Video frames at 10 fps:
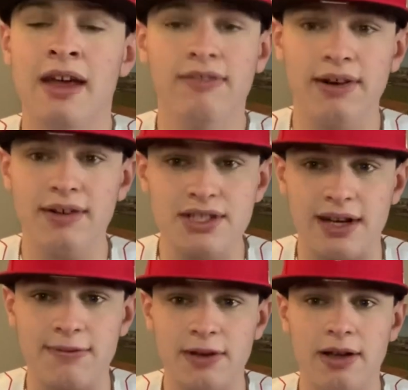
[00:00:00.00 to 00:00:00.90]
very
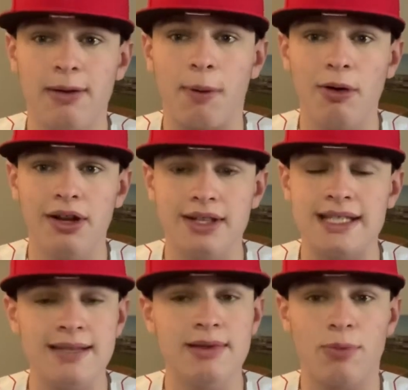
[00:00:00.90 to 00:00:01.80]
tough opponent, a
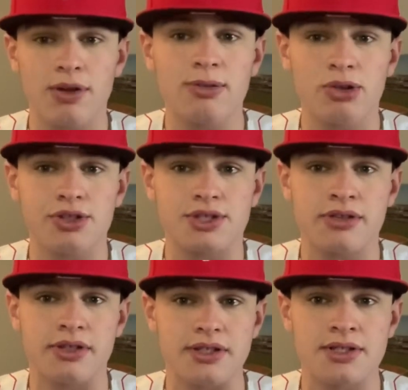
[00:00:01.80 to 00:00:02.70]
team that won the World
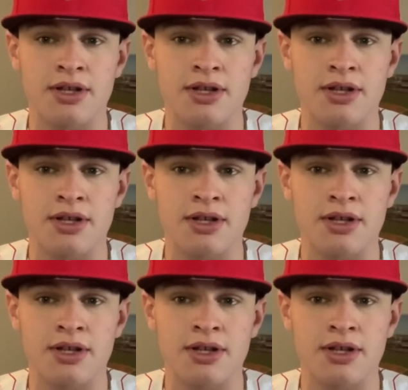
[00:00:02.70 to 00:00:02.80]
Series.